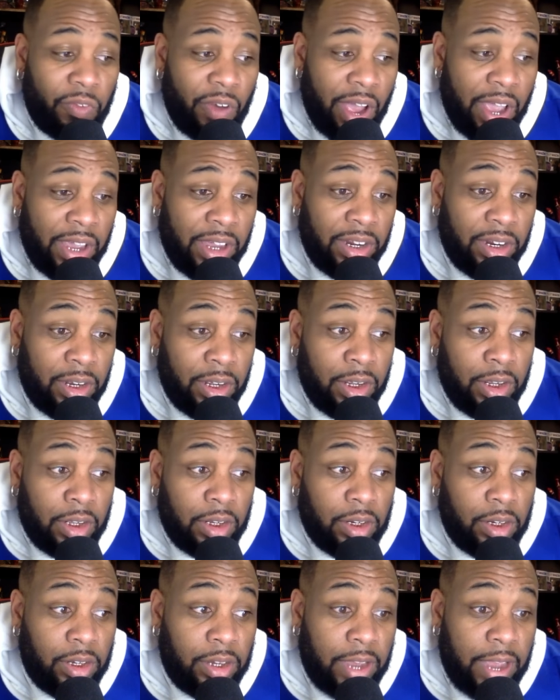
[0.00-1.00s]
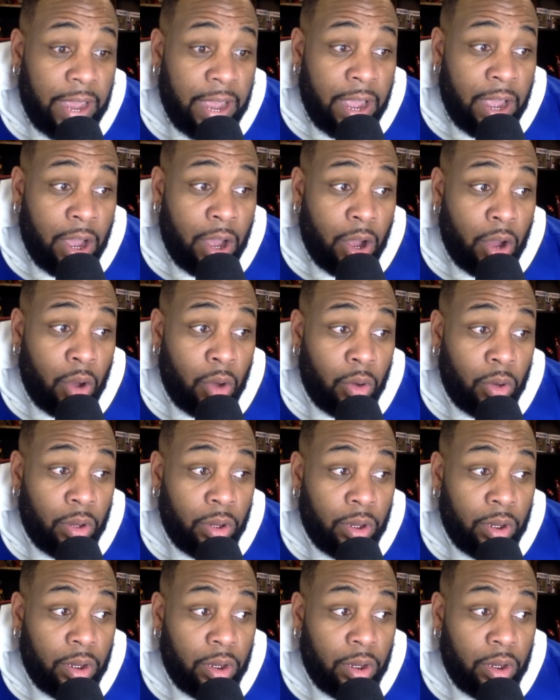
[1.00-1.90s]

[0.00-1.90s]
fight, look how